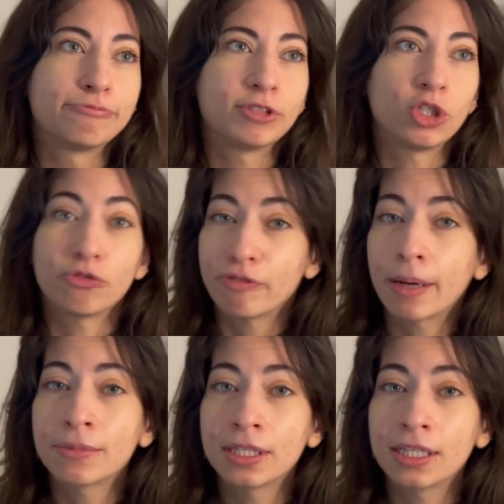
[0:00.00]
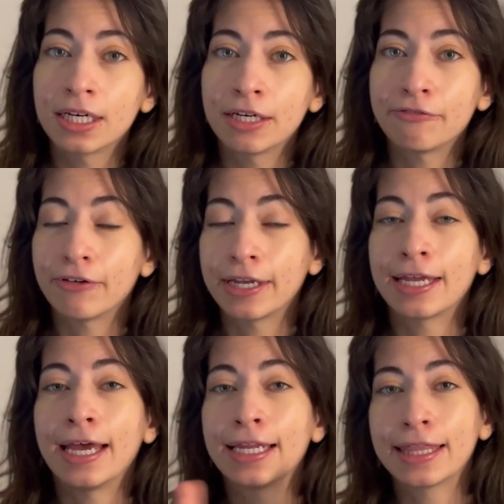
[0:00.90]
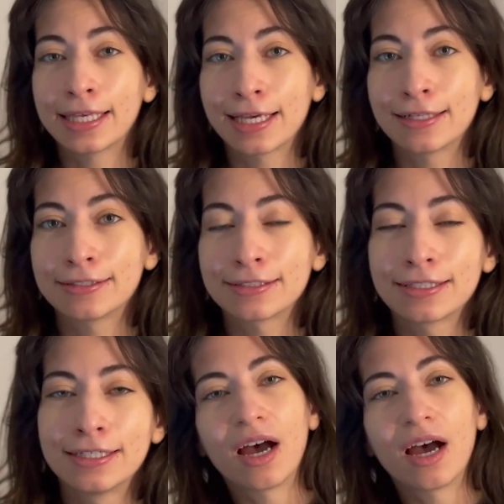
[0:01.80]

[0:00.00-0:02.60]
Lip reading: your family life, and anything else.